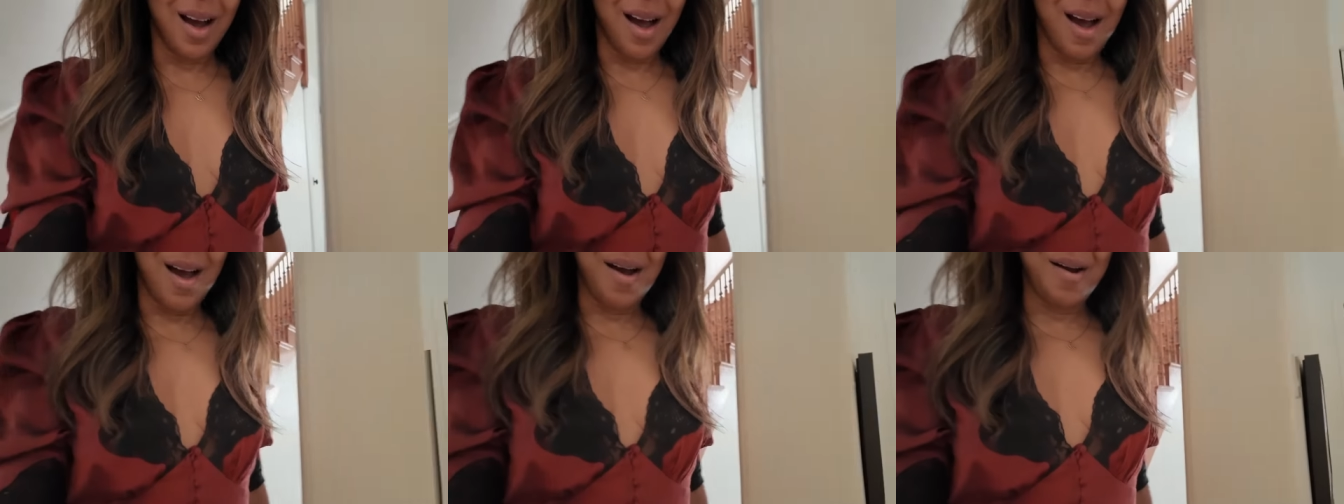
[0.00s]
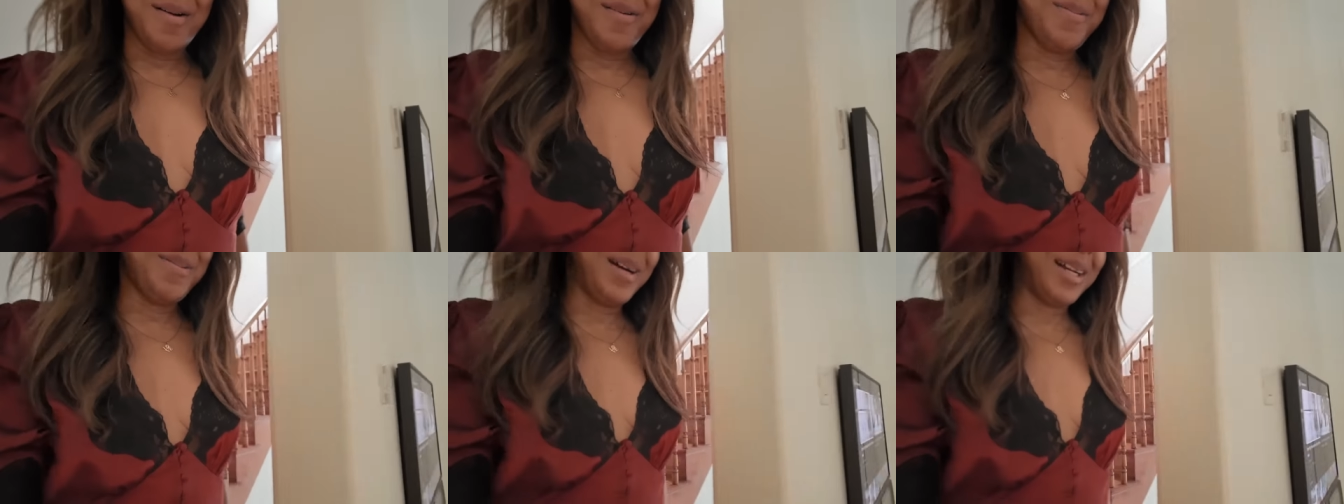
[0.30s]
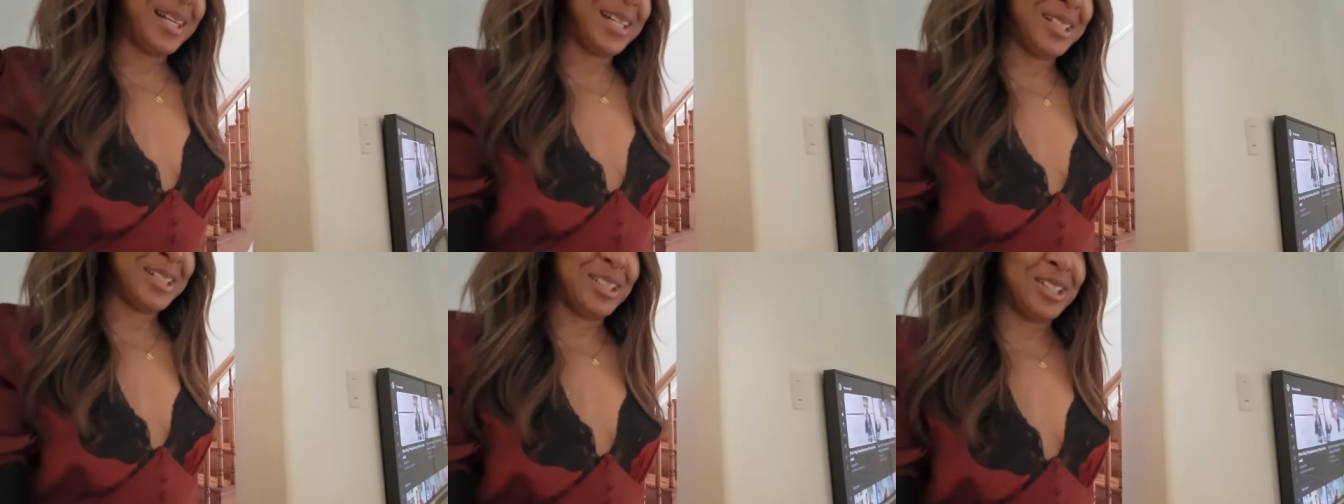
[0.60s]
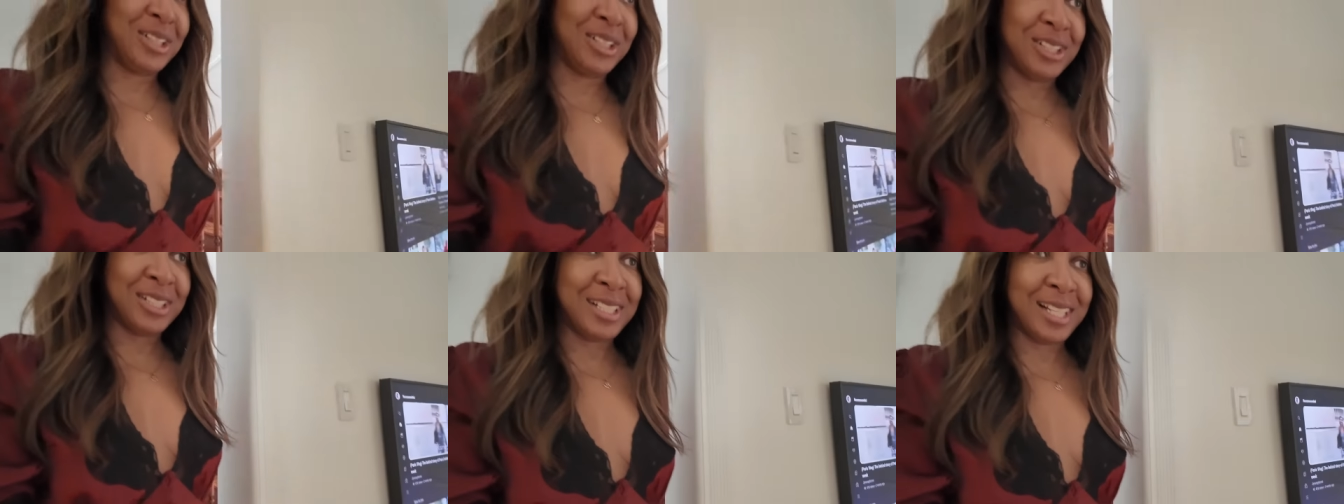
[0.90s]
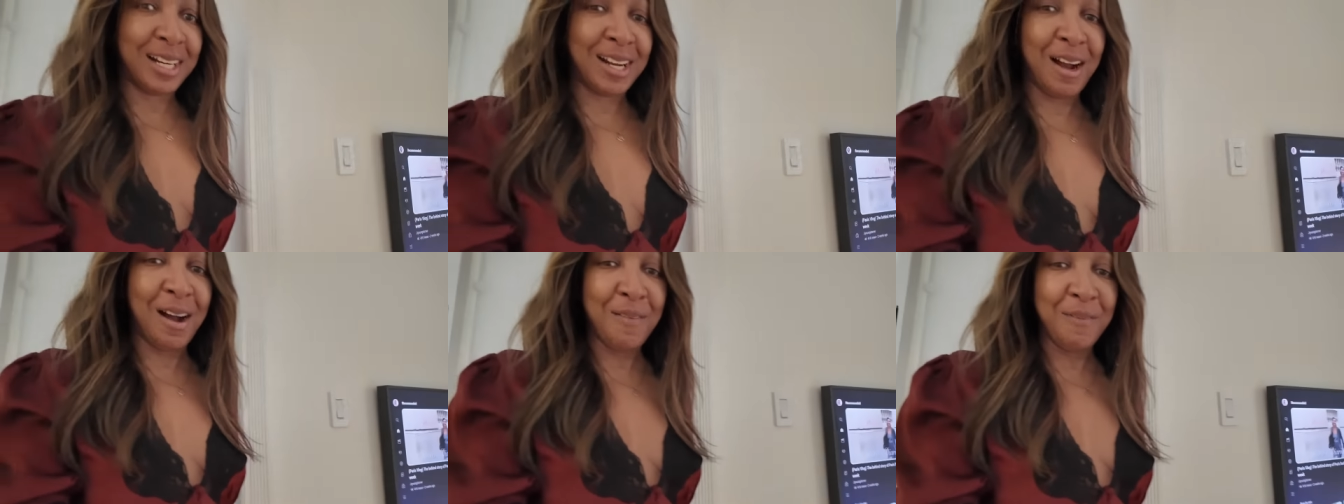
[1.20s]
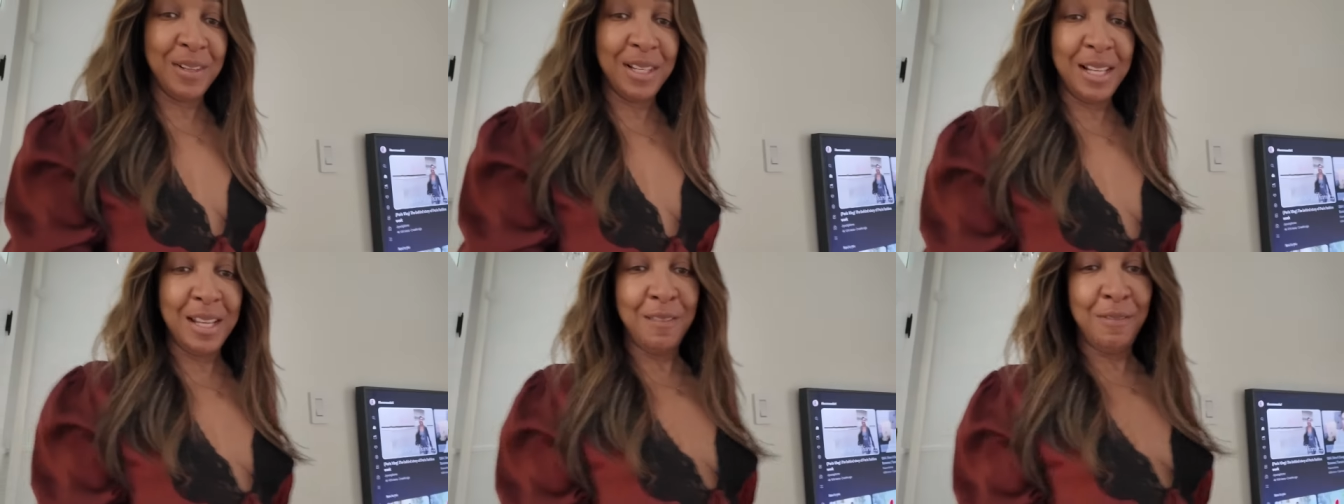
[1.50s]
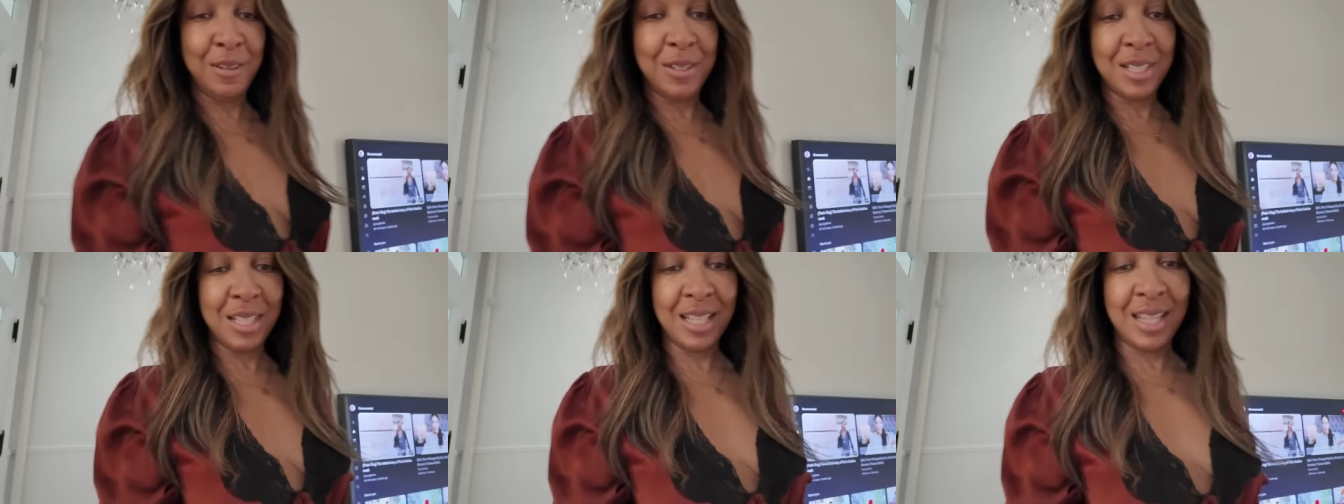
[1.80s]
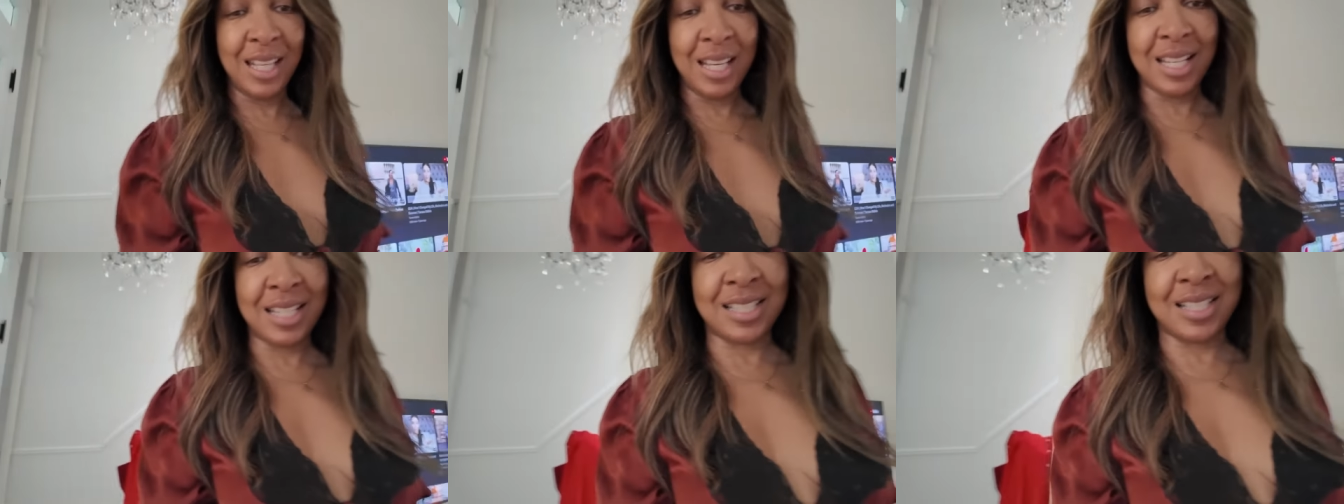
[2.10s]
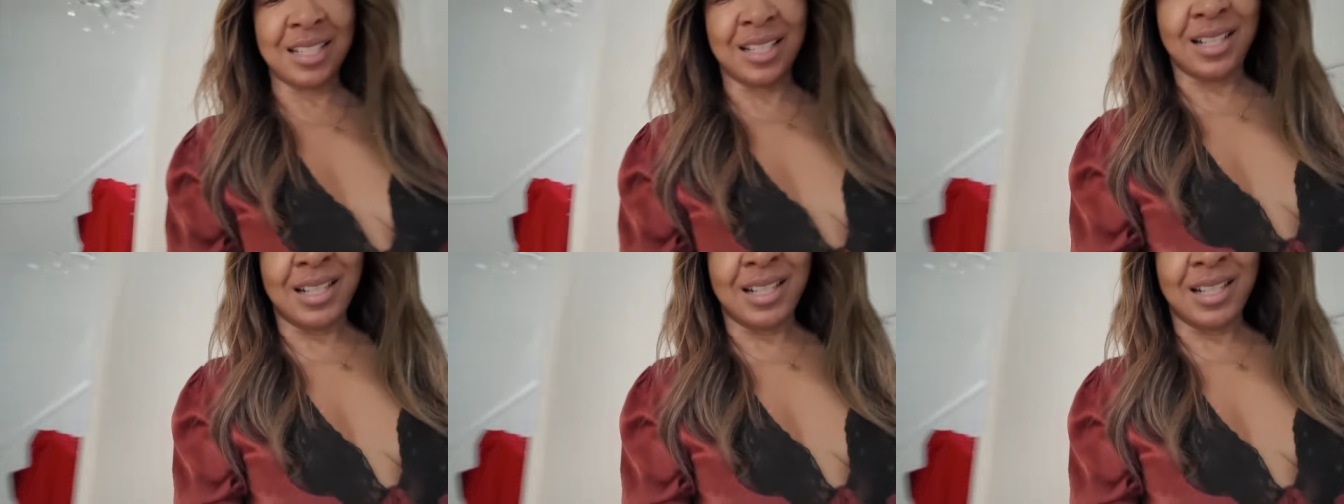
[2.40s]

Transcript: Oh my God, I can't believe you did this.